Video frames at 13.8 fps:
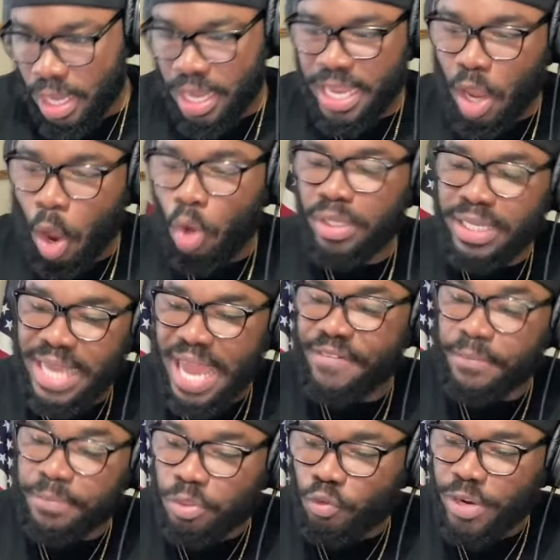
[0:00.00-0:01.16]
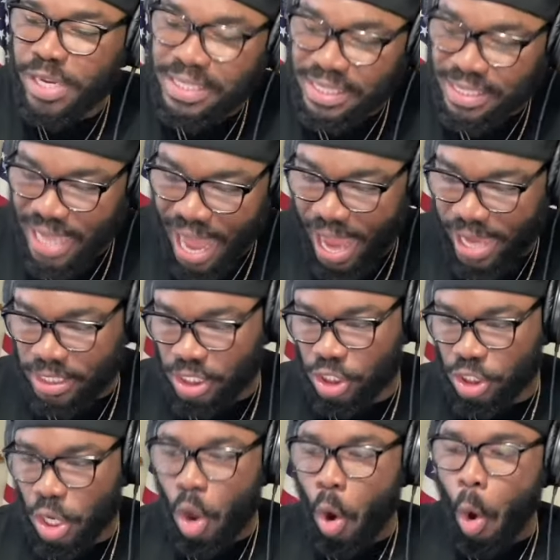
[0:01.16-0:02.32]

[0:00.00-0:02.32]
he only gave up three sacks